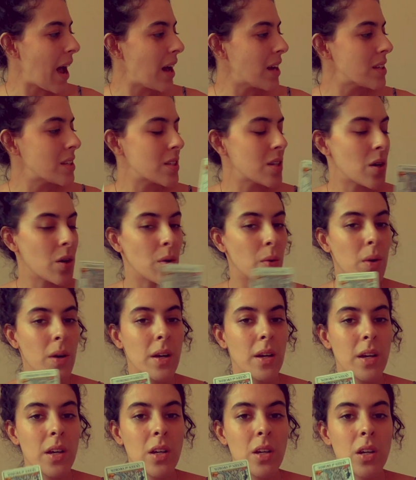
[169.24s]
So
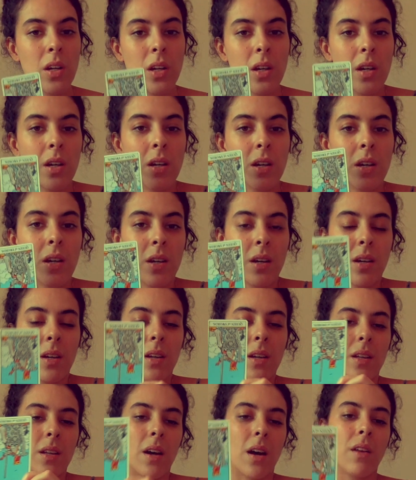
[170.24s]

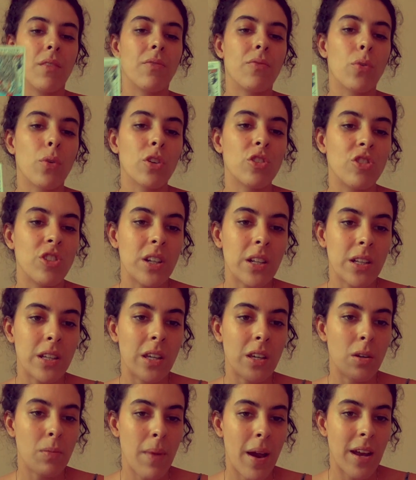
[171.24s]

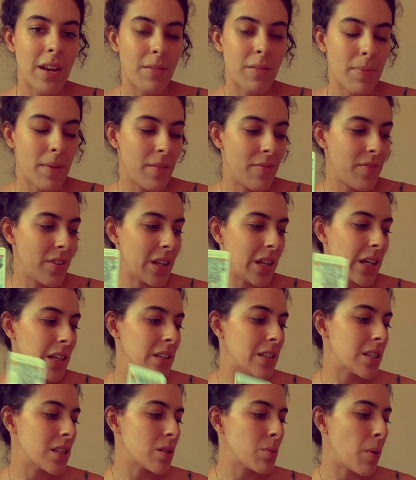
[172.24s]
unfortunately you might have been feeling
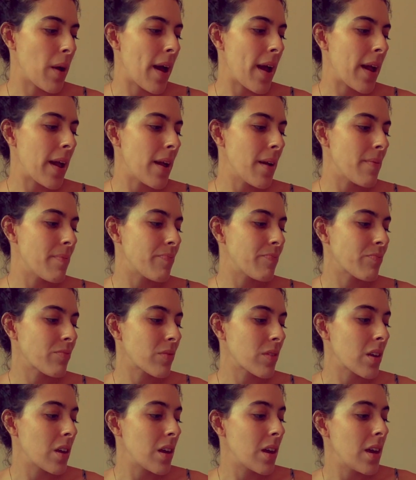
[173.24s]
this way,
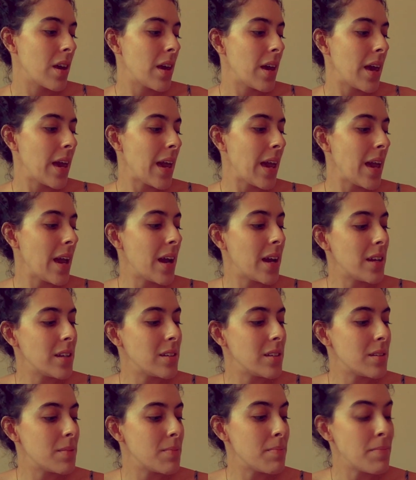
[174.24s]

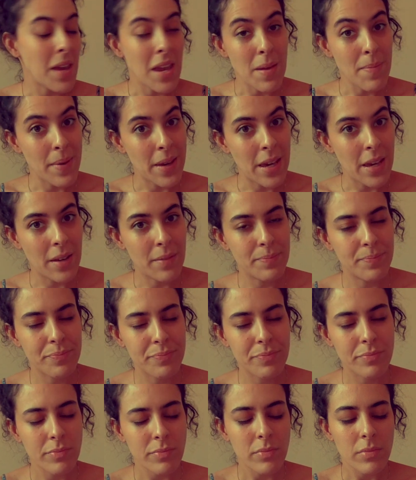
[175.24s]
and maybe
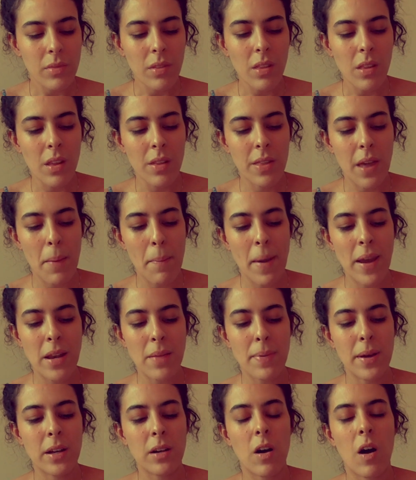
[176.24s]
that might
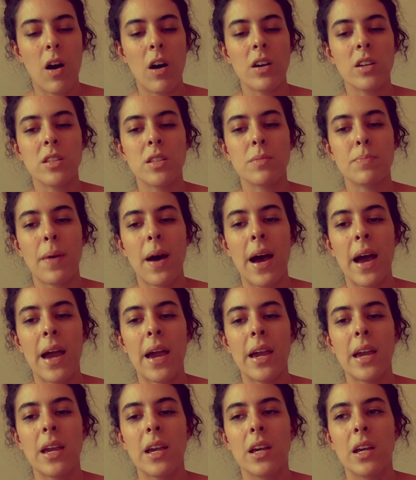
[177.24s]
have been caused
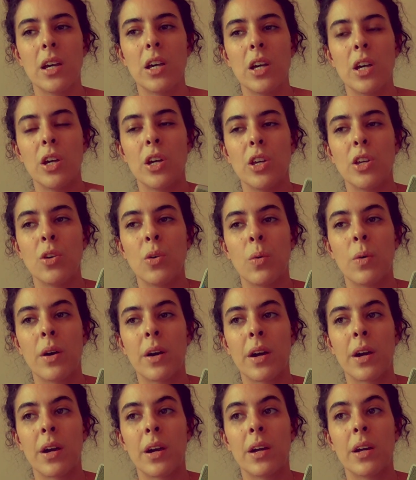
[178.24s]
by
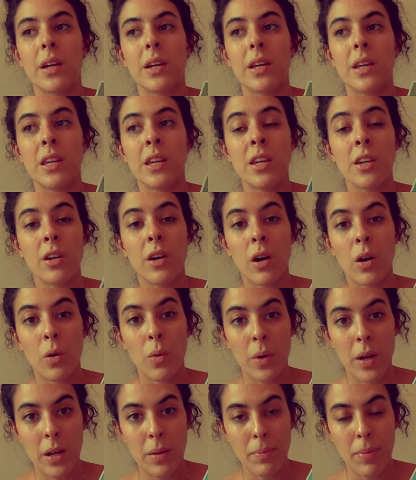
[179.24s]
your
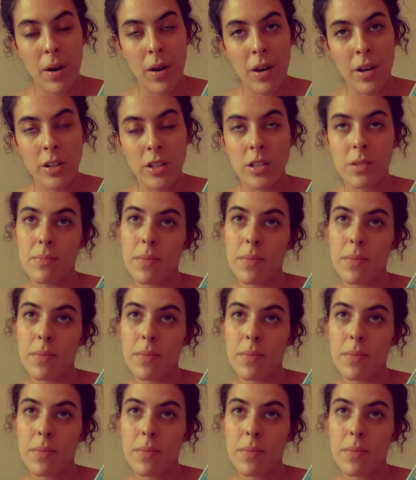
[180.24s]
ego in part.